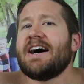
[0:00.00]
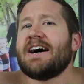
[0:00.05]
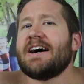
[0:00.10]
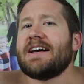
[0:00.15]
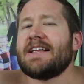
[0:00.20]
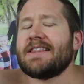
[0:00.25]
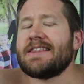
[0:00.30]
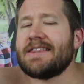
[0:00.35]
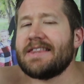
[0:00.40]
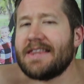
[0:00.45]

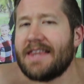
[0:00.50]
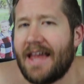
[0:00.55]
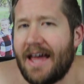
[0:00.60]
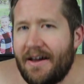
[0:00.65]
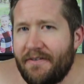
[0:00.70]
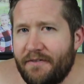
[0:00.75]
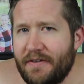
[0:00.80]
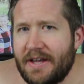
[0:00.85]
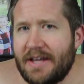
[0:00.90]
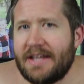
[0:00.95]

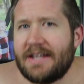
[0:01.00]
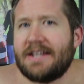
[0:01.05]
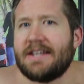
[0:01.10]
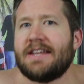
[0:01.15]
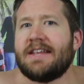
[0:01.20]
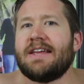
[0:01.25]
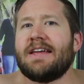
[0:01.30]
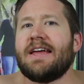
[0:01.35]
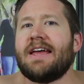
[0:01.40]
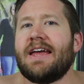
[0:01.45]

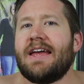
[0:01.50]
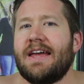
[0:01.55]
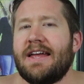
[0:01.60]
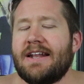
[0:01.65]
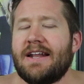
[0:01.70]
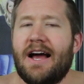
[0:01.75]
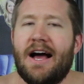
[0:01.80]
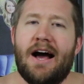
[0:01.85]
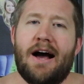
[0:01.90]
eleven and